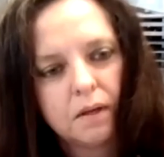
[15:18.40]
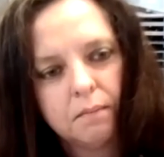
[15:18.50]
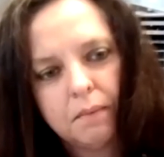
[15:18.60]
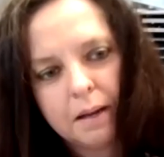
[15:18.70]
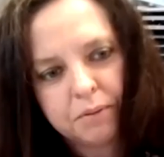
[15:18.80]

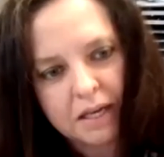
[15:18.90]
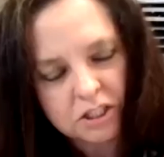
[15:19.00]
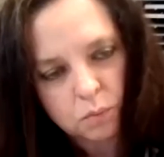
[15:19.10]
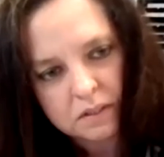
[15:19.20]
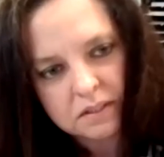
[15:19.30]
my
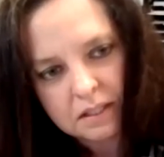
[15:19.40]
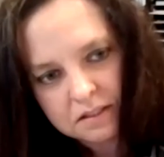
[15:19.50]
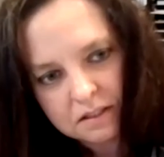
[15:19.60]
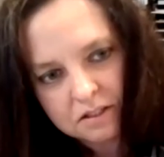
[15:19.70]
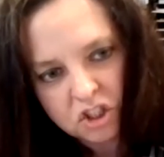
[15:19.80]
application was
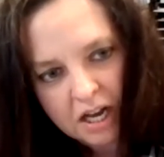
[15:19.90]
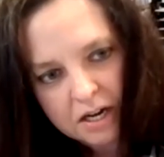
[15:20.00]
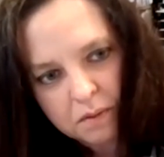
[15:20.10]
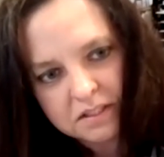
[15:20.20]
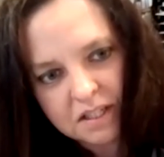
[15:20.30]
sent in on
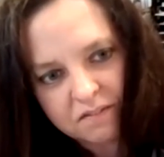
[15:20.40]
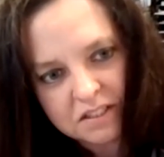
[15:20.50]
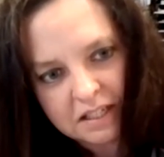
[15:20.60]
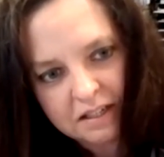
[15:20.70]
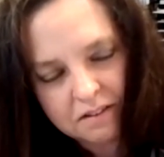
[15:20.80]
January
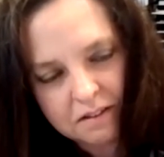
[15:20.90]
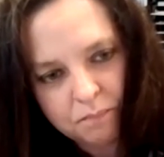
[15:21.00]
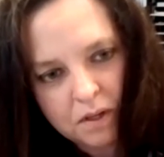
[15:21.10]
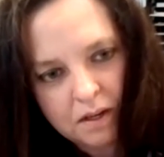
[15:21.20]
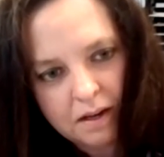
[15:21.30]
seventeenth.
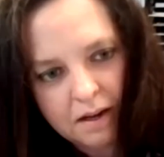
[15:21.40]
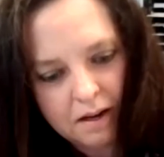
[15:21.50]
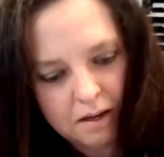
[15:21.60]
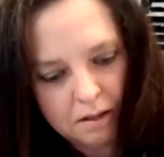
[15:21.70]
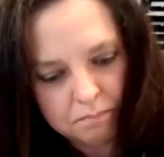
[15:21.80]

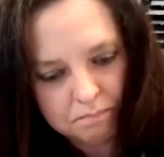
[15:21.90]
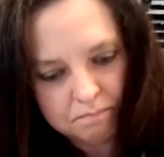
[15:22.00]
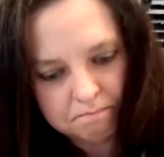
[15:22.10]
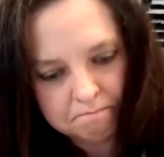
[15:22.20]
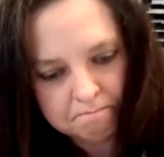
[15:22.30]
Um,
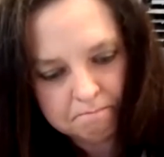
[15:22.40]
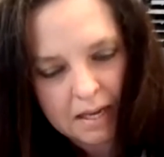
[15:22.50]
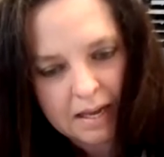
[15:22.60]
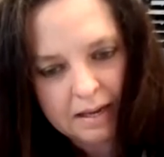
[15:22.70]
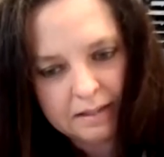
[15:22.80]

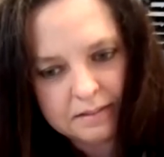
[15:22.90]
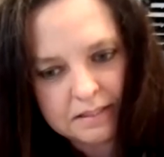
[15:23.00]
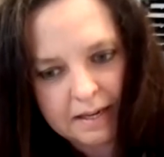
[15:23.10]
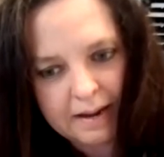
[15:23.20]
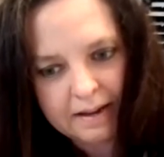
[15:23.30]
and
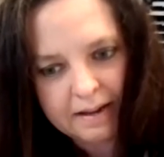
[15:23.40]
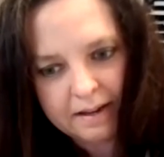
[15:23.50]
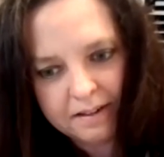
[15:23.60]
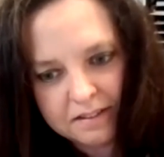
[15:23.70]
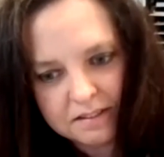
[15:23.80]

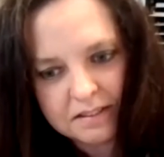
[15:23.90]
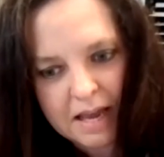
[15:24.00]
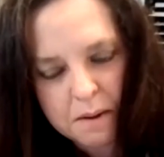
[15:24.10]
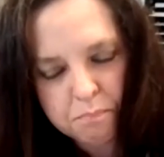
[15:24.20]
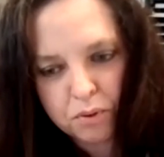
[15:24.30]
today is
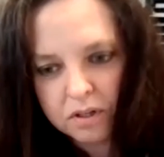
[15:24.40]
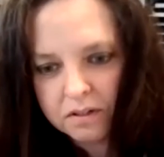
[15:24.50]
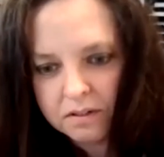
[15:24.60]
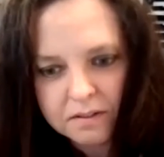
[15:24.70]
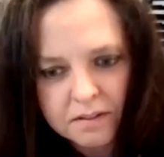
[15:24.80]

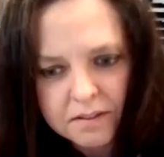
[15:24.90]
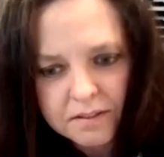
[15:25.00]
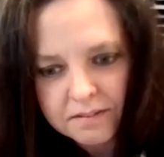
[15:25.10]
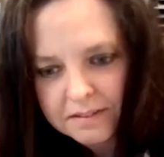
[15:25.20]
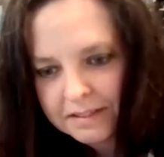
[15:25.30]

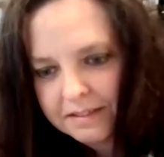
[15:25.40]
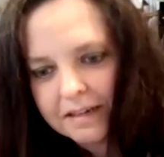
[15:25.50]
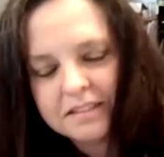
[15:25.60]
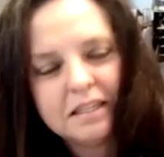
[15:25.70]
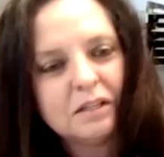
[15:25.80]
April
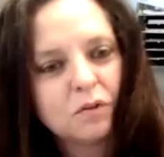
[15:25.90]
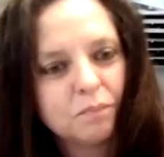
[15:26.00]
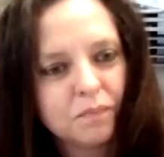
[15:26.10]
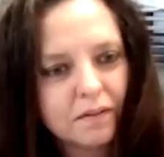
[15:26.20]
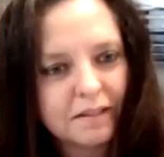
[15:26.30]
nineteenth,
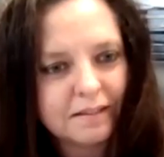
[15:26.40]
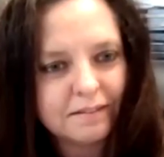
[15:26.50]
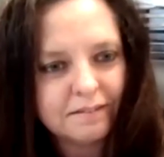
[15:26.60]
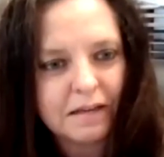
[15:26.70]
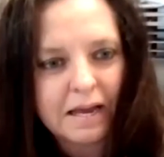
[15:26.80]

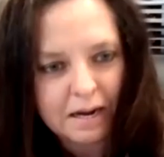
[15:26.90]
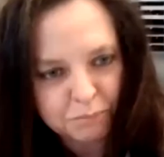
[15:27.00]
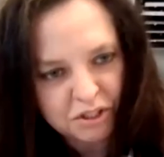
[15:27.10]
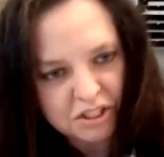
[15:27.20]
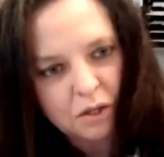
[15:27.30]
and I'm
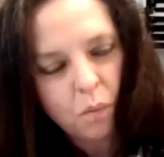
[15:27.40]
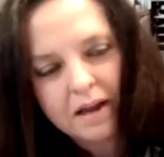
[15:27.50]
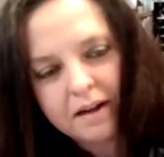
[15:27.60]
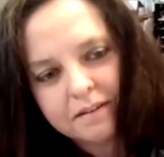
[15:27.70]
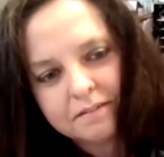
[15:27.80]
still
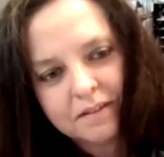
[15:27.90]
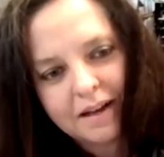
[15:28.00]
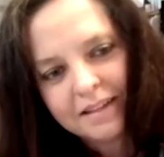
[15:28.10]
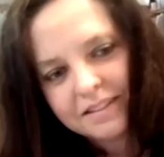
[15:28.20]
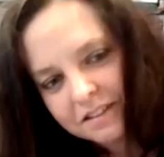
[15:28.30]
waiting.
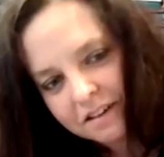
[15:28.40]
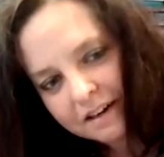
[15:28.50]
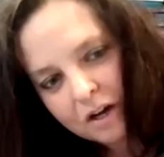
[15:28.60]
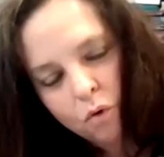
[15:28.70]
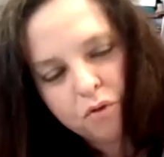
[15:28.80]
I still got to
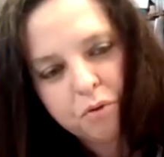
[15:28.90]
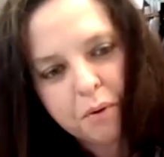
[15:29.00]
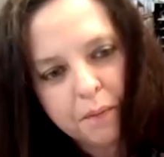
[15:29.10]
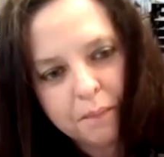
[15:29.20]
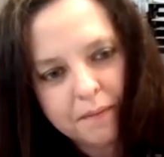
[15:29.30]
go
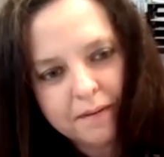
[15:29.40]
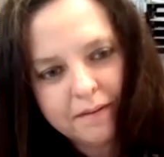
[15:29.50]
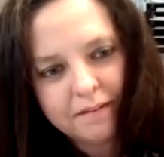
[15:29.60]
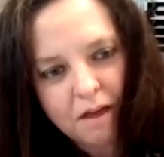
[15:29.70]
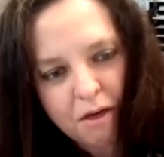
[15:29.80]
through
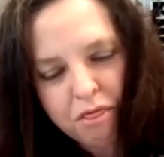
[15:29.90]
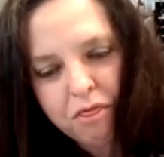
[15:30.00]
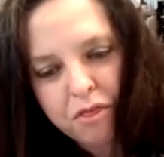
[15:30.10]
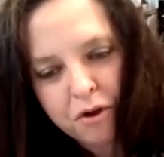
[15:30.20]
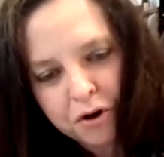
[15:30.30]
the
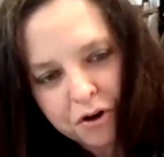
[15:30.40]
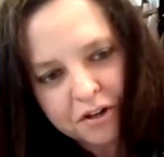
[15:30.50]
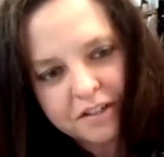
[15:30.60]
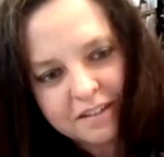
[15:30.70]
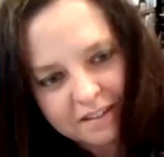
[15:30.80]

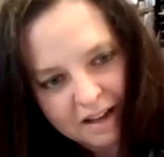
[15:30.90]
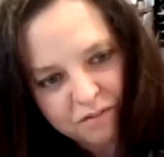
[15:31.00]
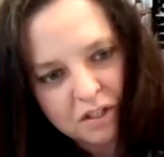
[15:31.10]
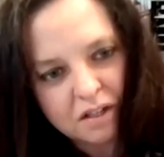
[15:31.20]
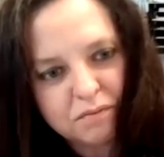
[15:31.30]
third
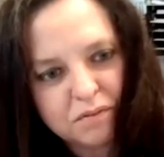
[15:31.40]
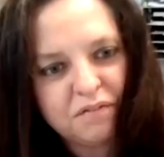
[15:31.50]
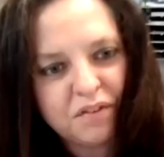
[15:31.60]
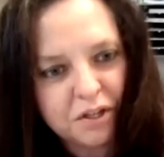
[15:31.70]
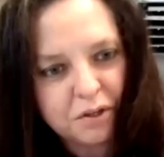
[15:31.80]
level of
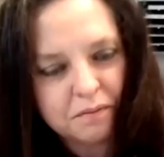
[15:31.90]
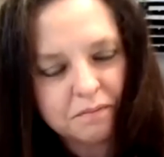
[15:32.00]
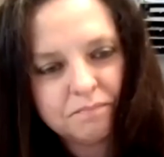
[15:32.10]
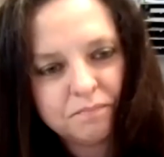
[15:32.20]
review.